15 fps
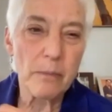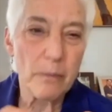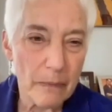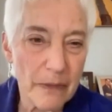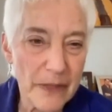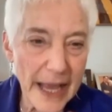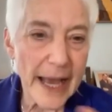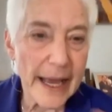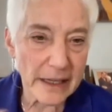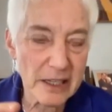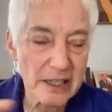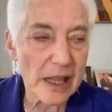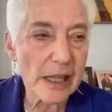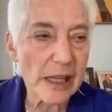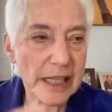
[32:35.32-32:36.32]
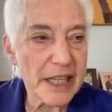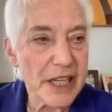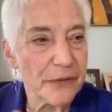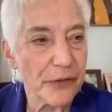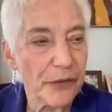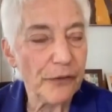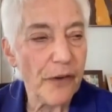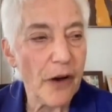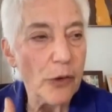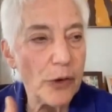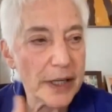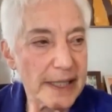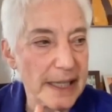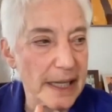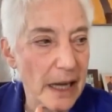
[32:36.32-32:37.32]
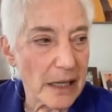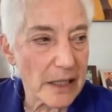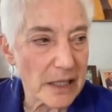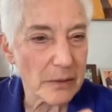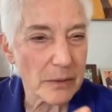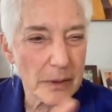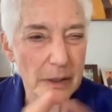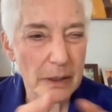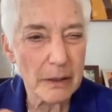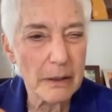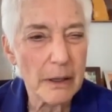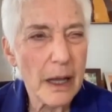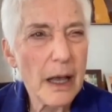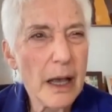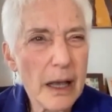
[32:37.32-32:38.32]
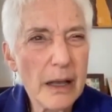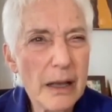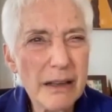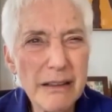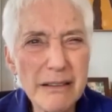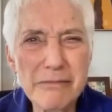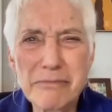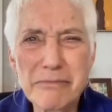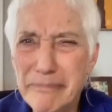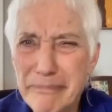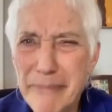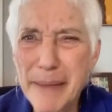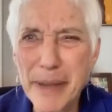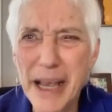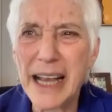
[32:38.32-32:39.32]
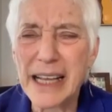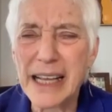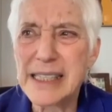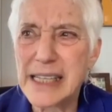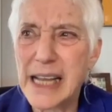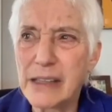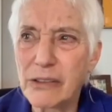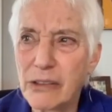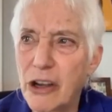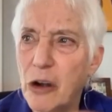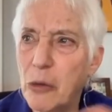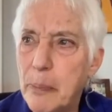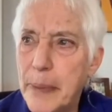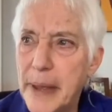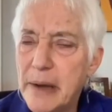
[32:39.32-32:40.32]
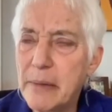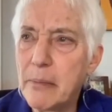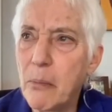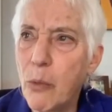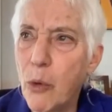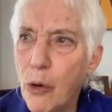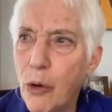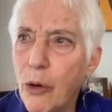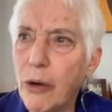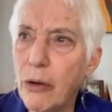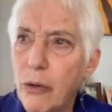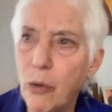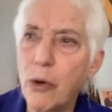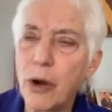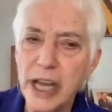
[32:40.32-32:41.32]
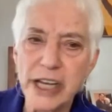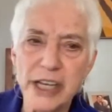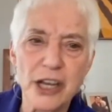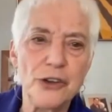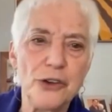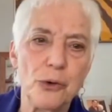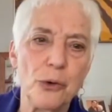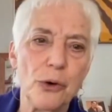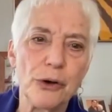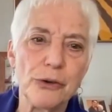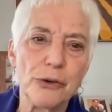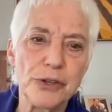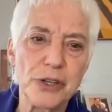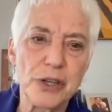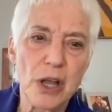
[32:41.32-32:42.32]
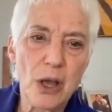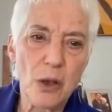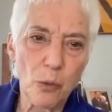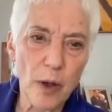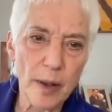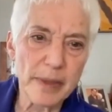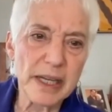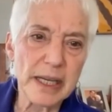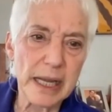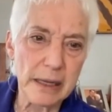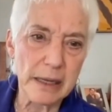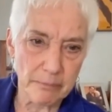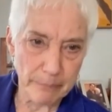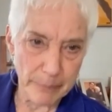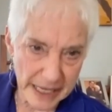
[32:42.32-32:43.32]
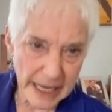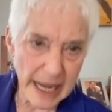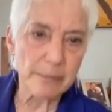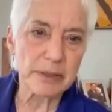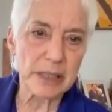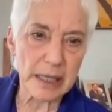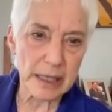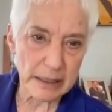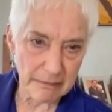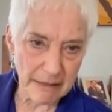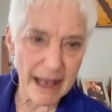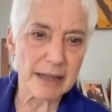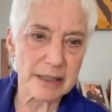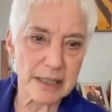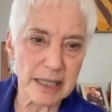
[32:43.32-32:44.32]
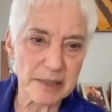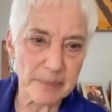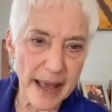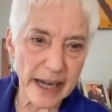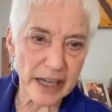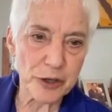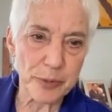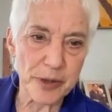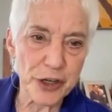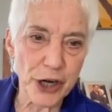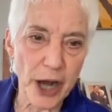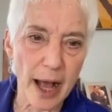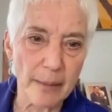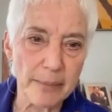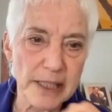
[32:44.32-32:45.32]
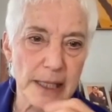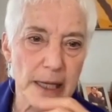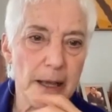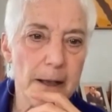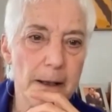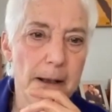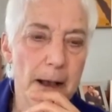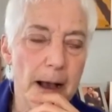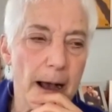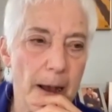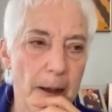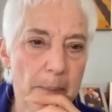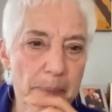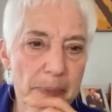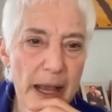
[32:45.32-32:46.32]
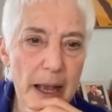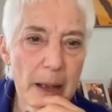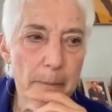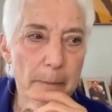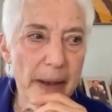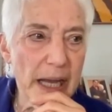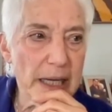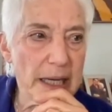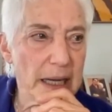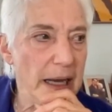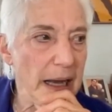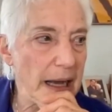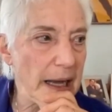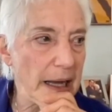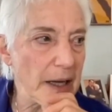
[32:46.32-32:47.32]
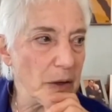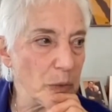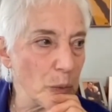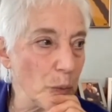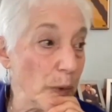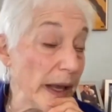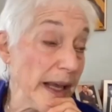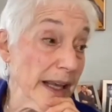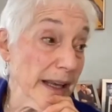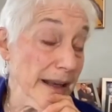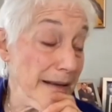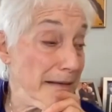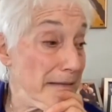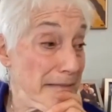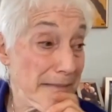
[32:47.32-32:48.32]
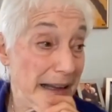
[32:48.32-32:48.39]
They had a slightly different focus than us. It would, maybe I can say a little bit more oriented towards women being able to access management jobs. But we